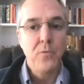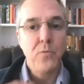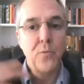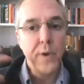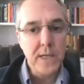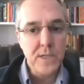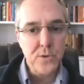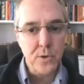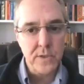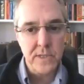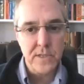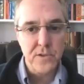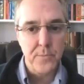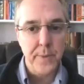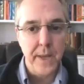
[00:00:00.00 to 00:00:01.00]
And
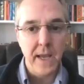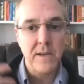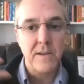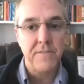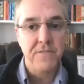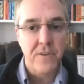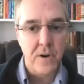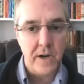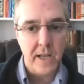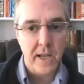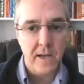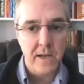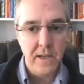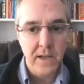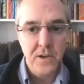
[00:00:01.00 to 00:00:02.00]
resources are being
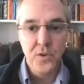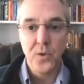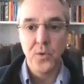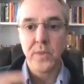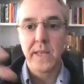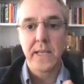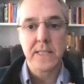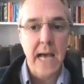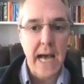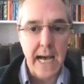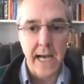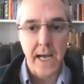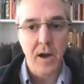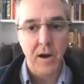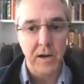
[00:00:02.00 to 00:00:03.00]
diverted to this
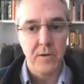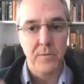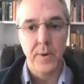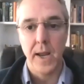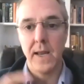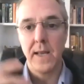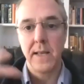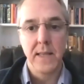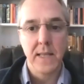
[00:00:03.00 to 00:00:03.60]
high heart rate,